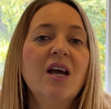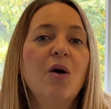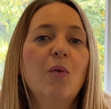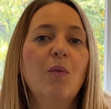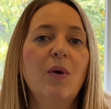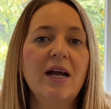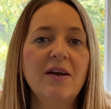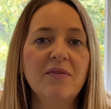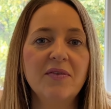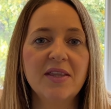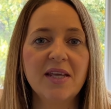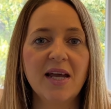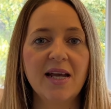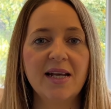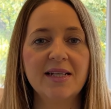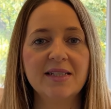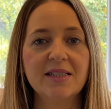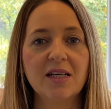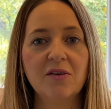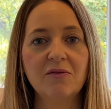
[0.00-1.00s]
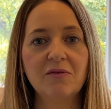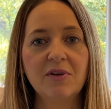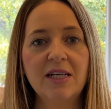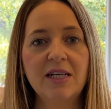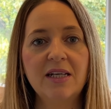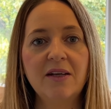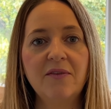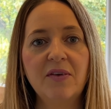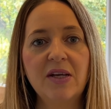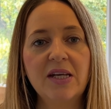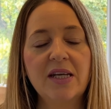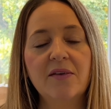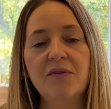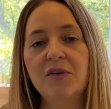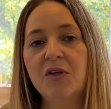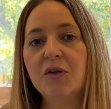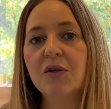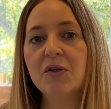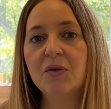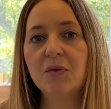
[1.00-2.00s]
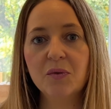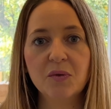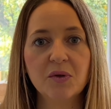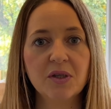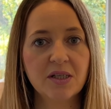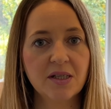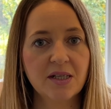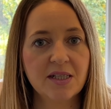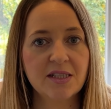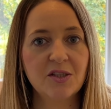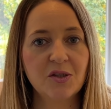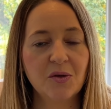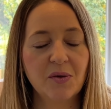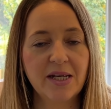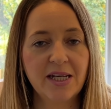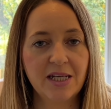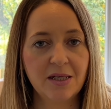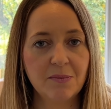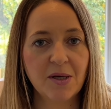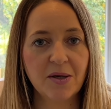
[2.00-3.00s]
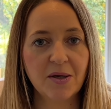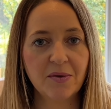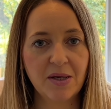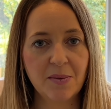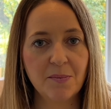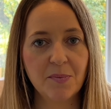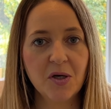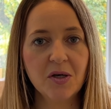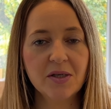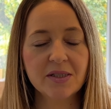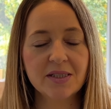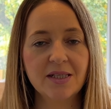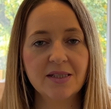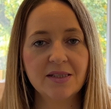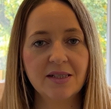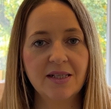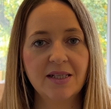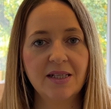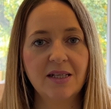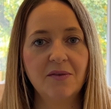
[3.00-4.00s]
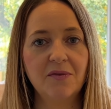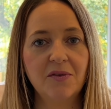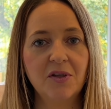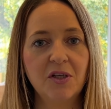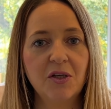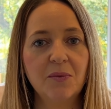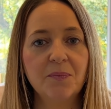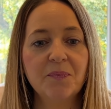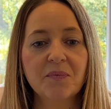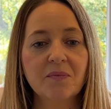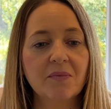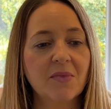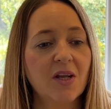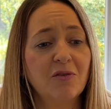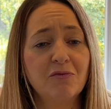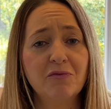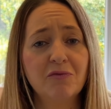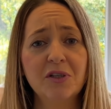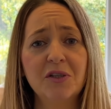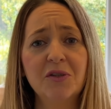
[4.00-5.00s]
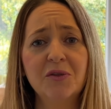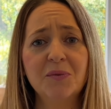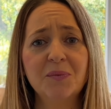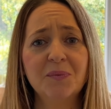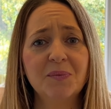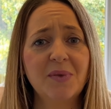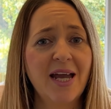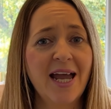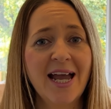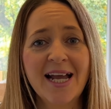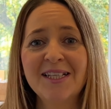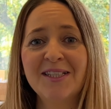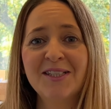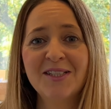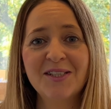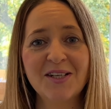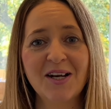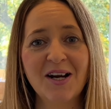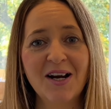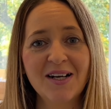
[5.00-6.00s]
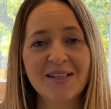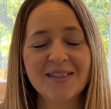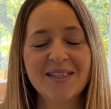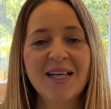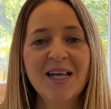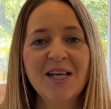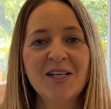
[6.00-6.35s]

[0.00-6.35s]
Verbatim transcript: Whatever that is, I really think if you can organize your email inbox, it's going to give you a real head start